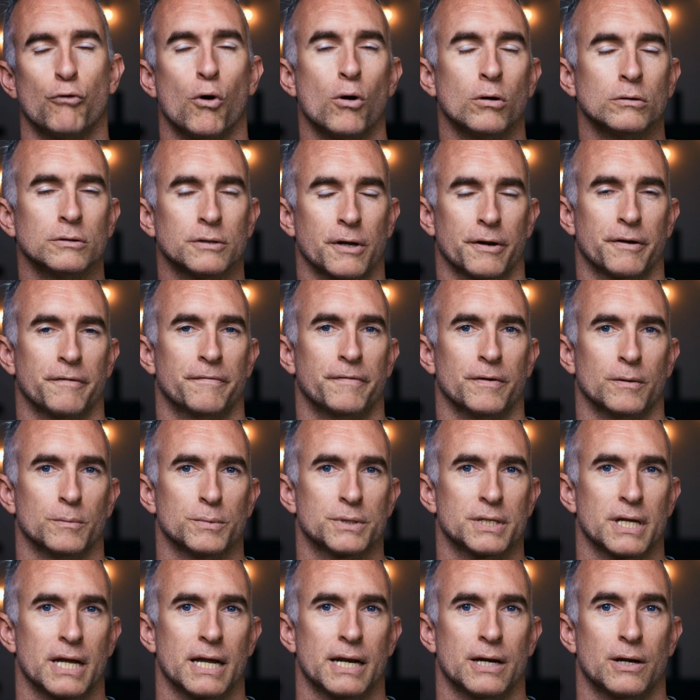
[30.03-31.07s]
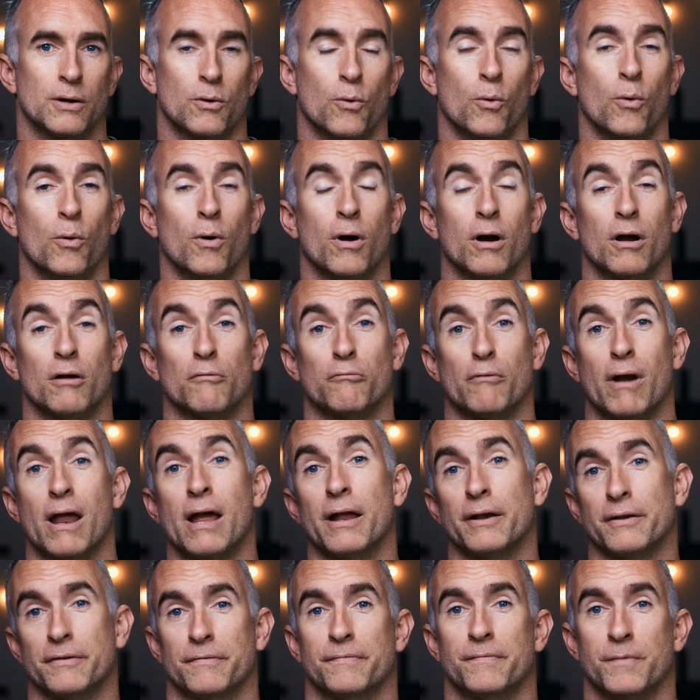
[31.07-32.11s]
Roles on a film set or
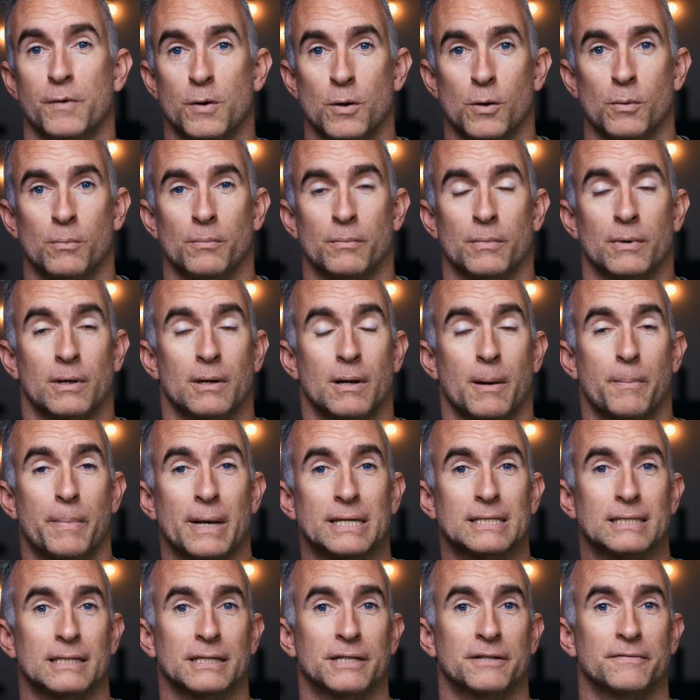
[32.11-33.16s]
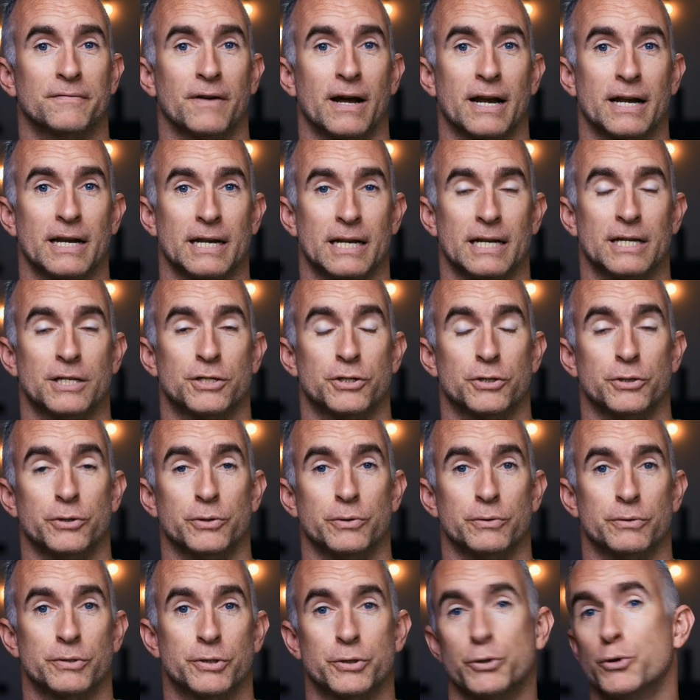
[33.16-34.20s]
around a film are basically divided
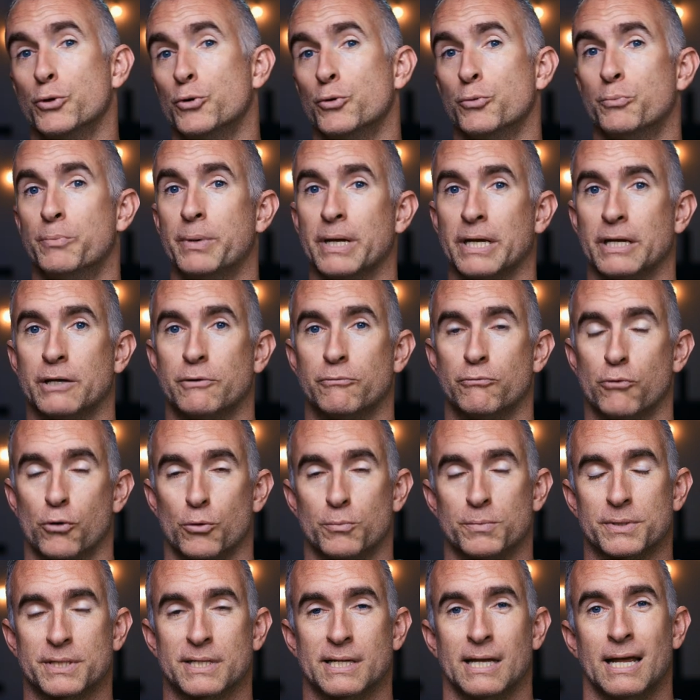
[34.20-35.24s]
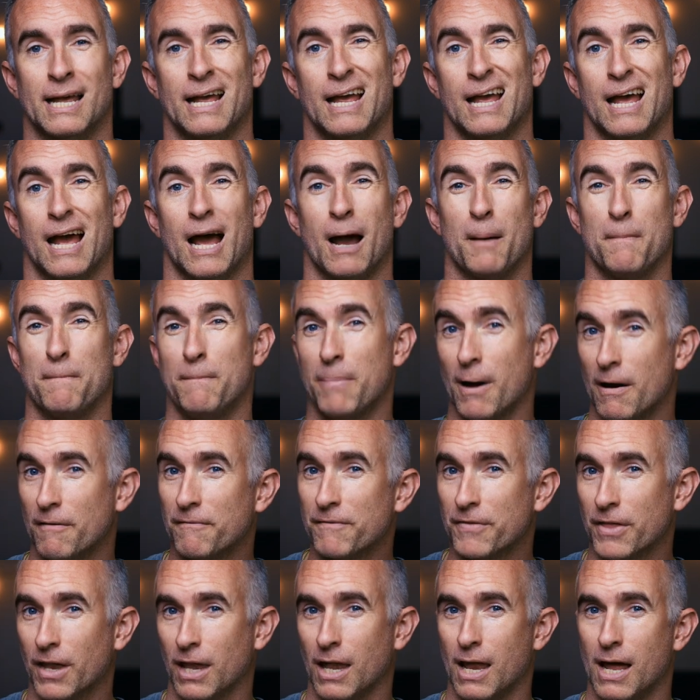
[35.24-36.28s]
into two big groups,
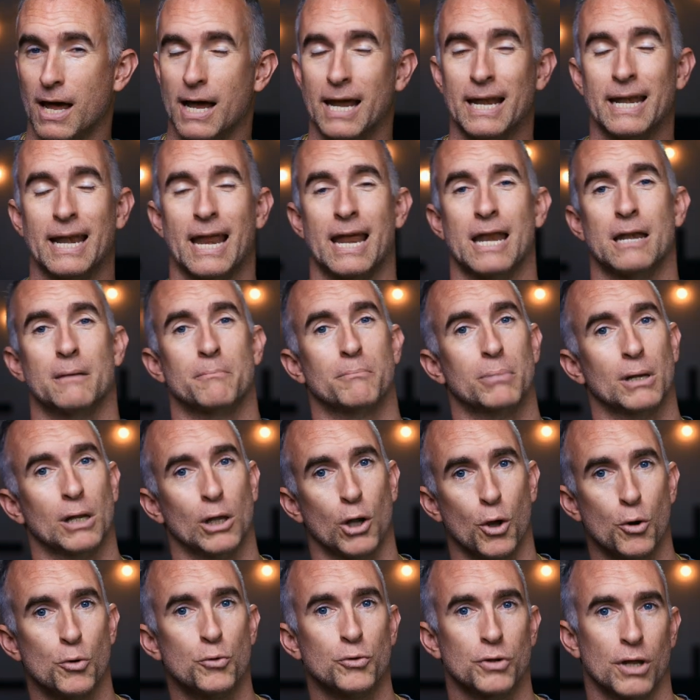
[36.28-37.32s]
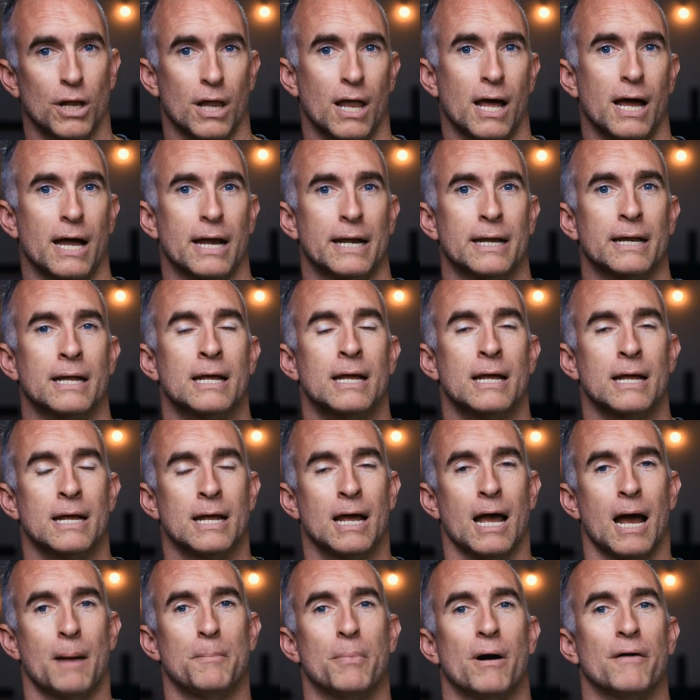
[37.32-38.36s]
above the line and below the line.
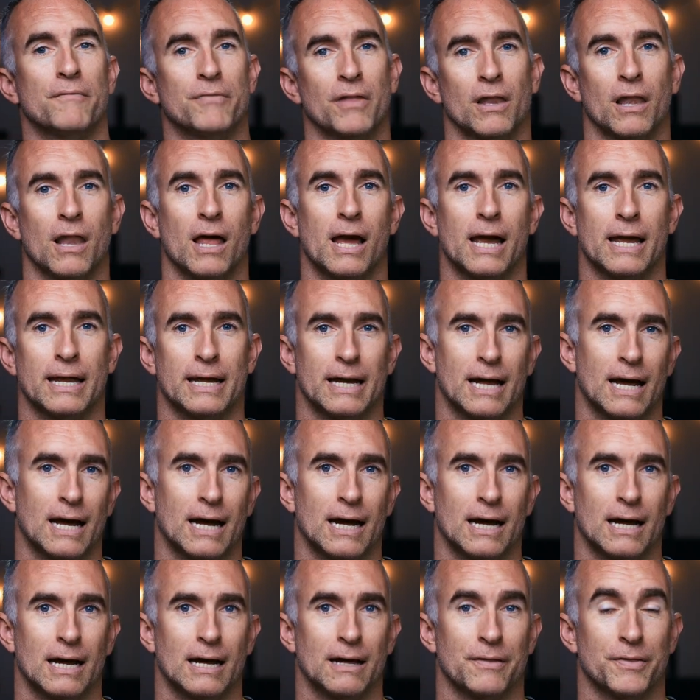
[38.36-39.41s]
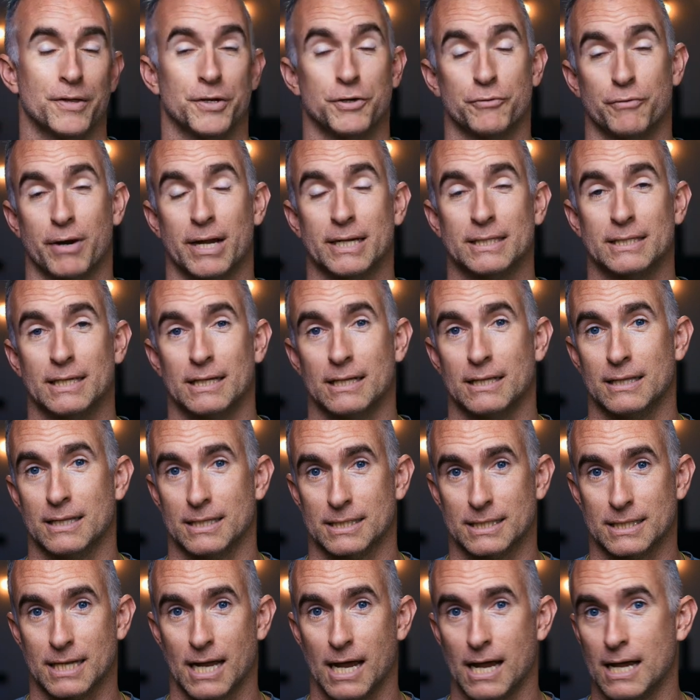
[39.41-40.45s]
Above the line are the director, the
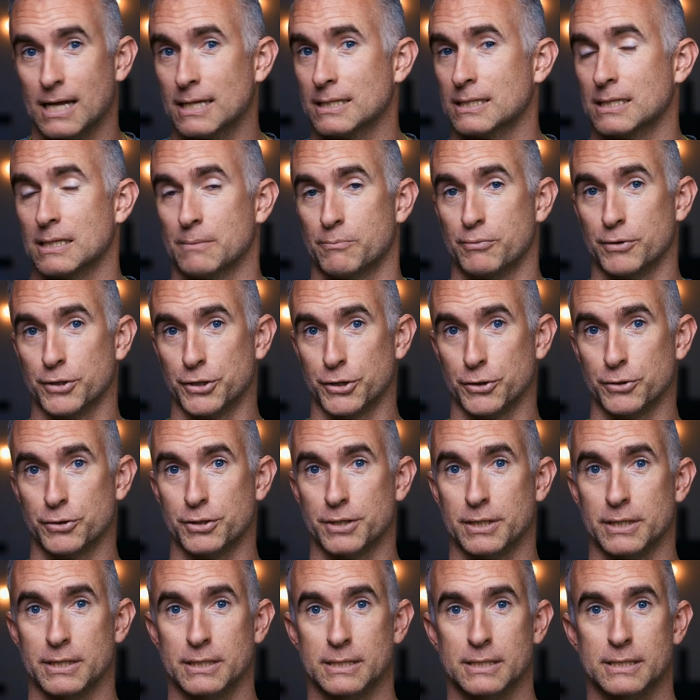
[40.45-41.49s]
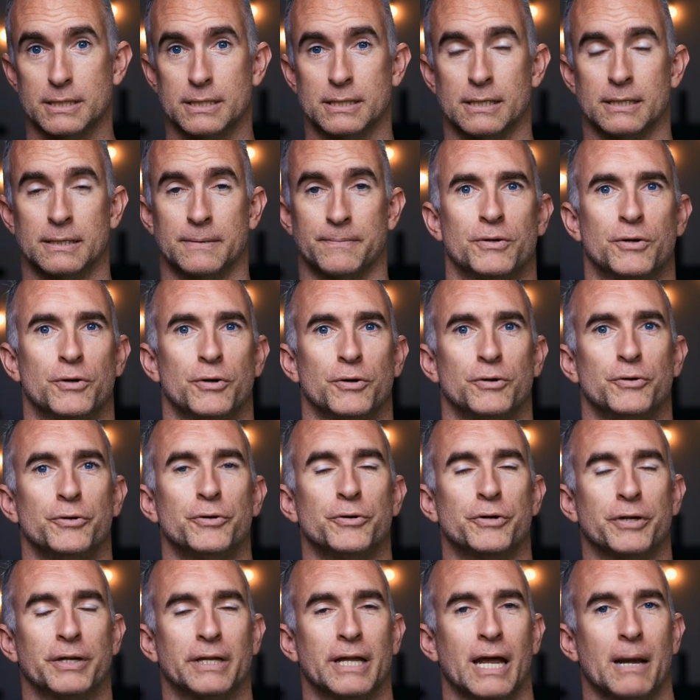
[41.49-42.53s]
stars, the producers.
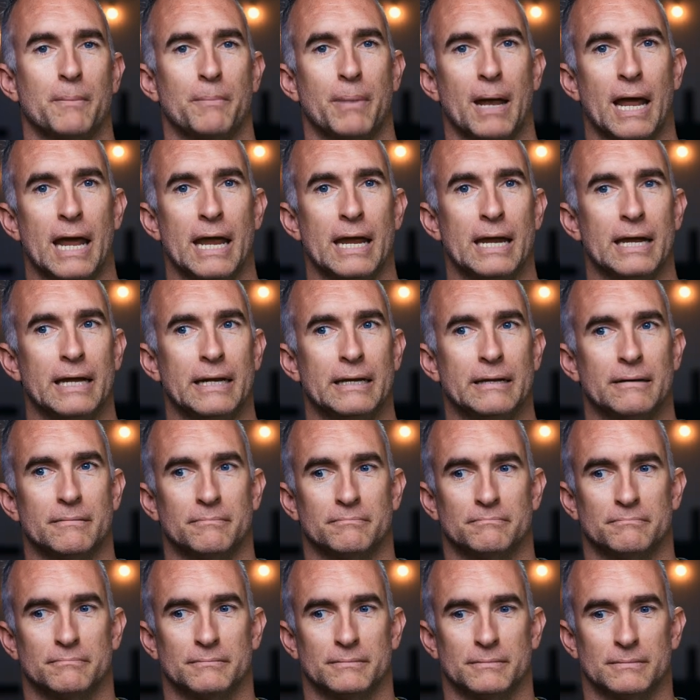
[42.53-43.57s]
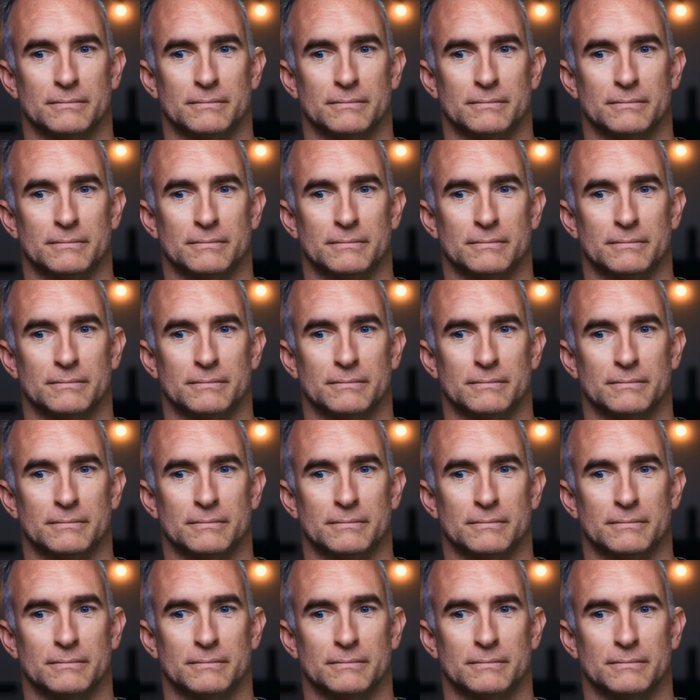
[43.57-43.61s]
You could get paid